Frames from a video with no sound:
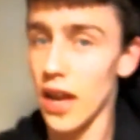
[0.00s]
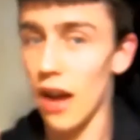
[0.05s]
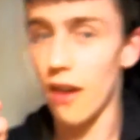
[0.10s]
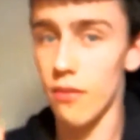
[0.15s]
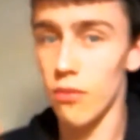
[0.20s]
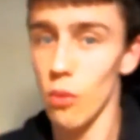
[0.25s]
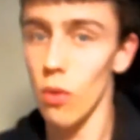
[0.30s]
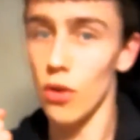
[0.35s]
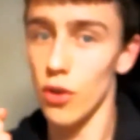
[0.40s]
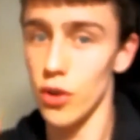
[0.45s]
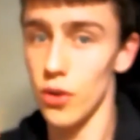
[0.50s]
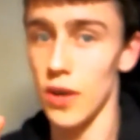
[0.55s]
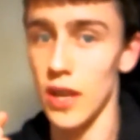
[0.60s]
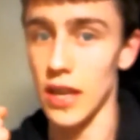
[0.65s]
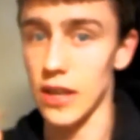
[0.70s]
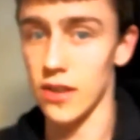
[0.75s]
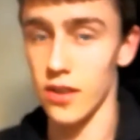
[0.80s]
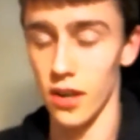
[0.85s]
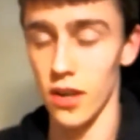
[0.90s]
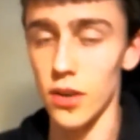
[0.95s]
have one
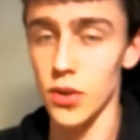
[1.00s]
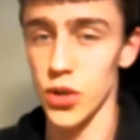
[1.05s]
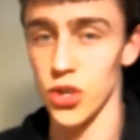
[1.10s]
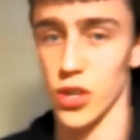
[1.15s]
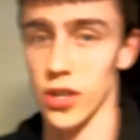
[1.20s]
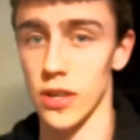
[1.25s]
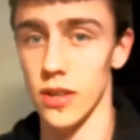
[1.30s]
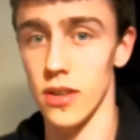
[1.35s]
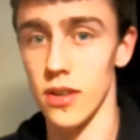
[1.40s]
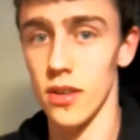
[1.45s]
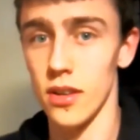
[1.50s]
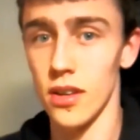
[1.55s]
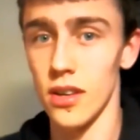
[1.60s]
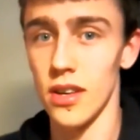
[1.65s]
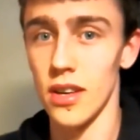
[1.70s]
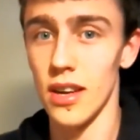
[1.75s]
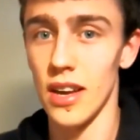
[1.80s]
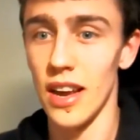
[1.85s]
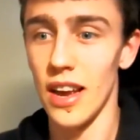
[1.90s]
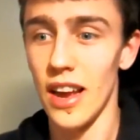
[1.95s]
unique solution,
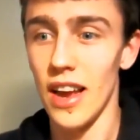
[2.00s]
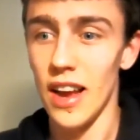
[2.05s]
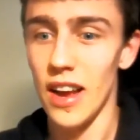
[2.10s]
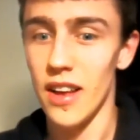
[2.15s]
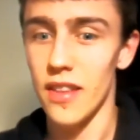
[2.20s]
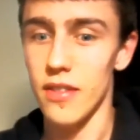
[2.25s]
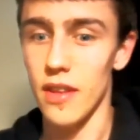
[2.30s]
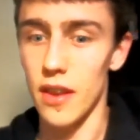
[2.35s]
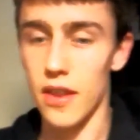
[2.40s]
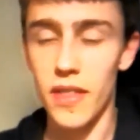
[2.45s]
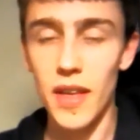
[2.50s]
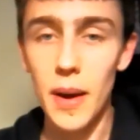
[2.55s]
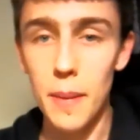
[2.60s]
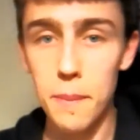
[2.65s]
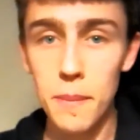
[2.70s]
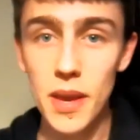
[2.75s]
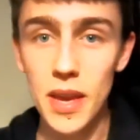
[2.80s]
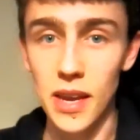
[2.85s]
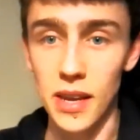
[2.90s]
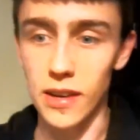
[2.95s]
then that
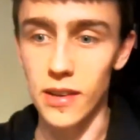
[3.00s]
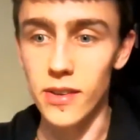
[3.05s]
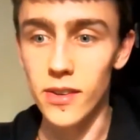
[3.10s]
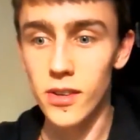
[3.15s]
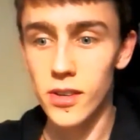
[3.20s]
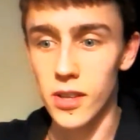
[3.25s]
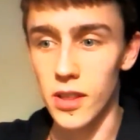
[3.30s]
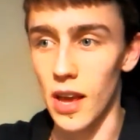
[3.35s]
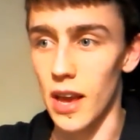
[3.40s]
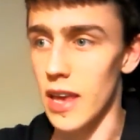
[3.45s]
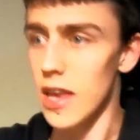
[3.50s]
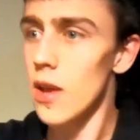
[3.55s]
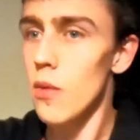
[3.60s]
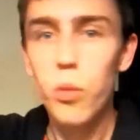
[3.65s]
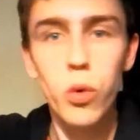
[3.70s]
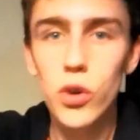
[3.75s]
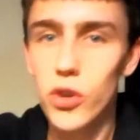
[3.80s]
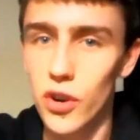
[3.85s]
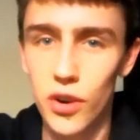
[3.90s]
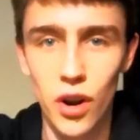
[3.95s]
means that he
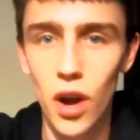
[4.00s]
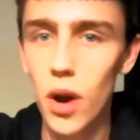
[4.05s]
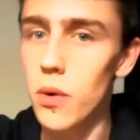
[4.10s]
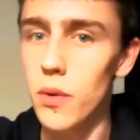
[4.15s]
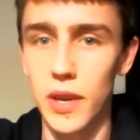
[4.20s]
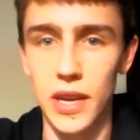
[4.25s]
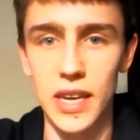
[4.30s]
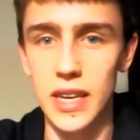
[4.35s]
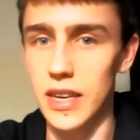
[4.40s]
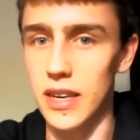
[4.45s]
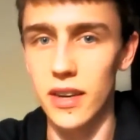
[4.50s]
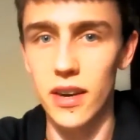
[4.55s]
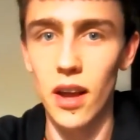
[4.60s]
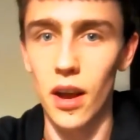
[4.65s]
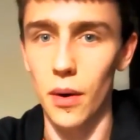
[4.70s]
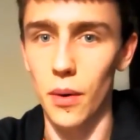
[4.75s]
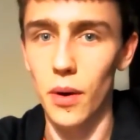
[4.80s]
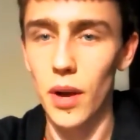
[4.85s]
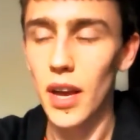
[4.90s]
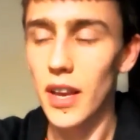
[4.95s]
wouldn't know that he didn't
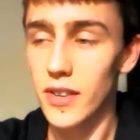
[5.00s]
know.